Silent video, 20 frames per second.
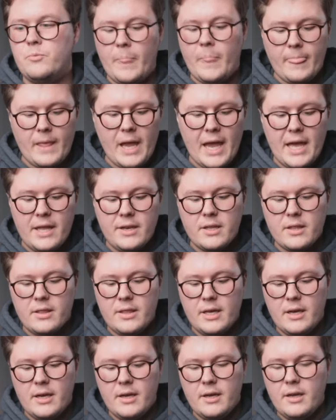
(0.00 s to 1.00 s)
And
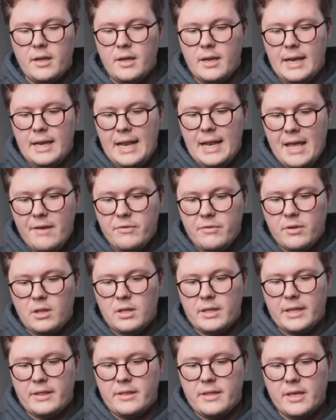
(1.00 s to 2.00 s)
the level
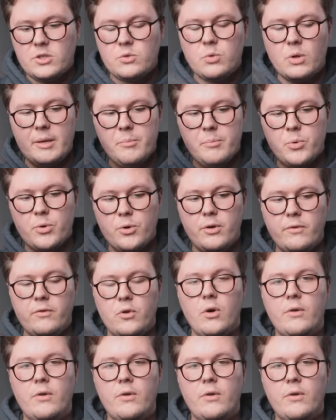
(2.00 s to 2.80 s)
that this will improve